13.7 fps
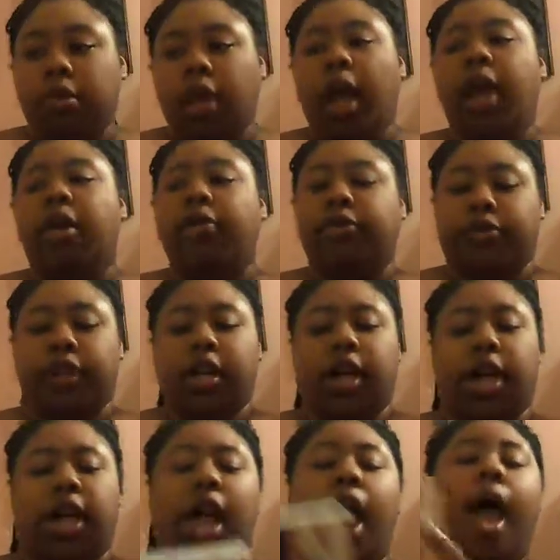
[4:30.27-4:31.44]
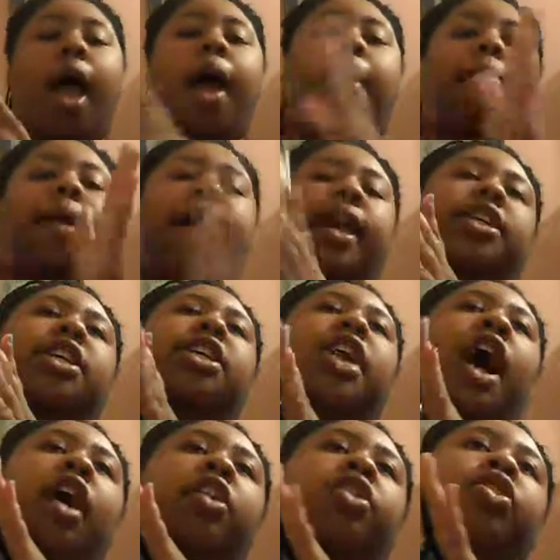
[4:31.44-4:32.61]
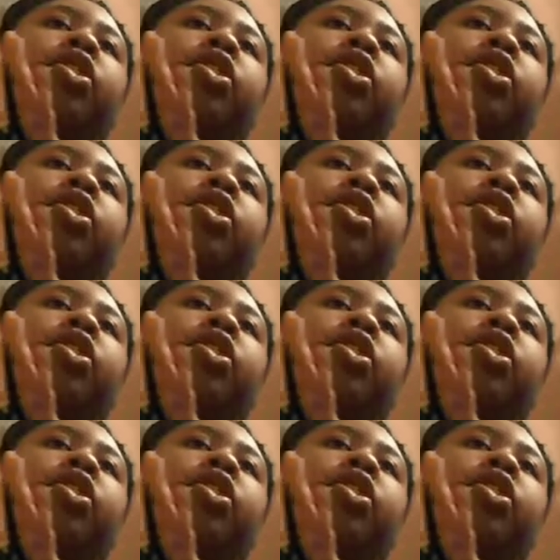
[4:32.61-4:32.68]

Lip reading: And it was really good. Paging Dr.